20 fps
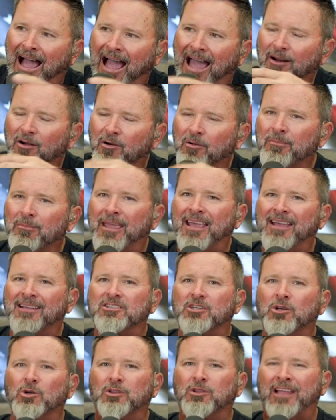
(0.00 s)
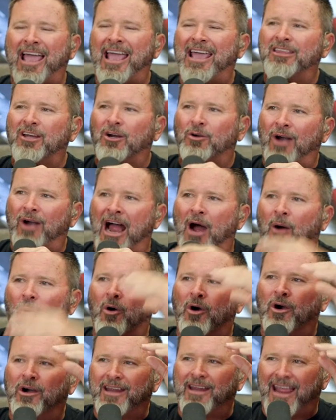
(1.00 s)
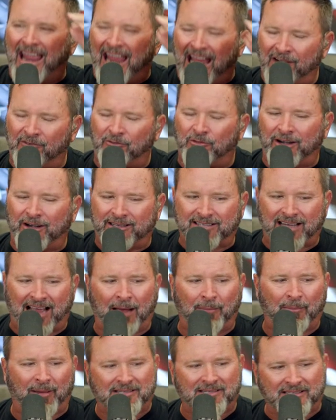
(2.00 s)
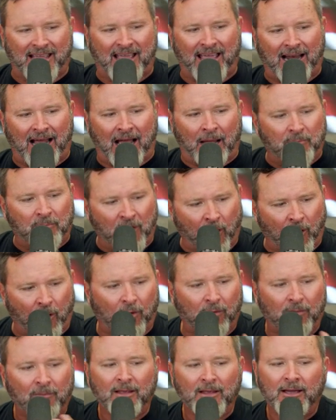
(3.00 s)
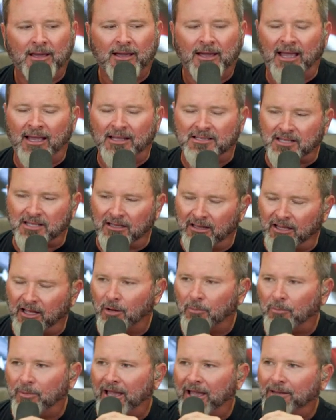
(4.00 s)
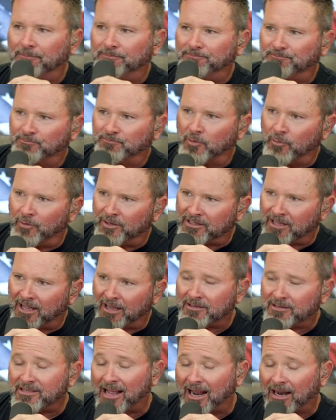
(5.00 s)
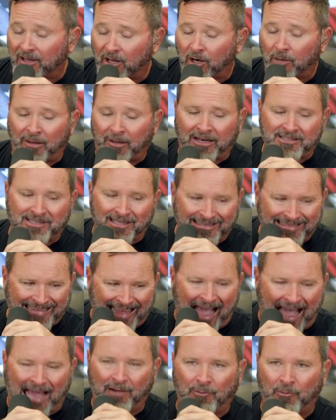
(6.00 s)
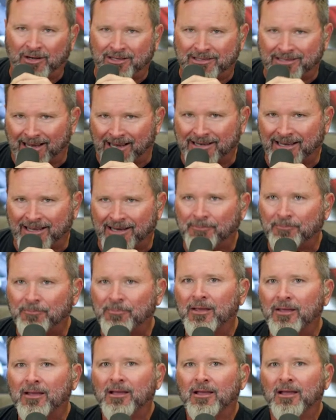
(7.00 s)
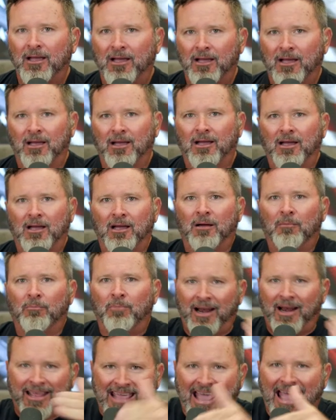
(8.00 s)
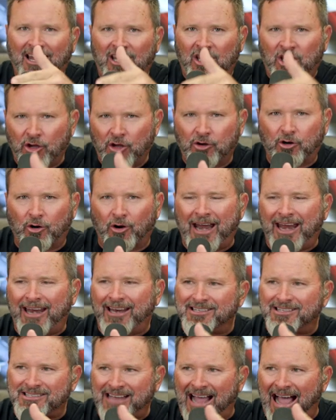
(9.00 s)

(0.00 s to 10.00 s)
I don't mean to lay the groundwork every time I say it. I know it's a little bit... And it's not a little bit. It's a lot redundant. But again, Ukraine is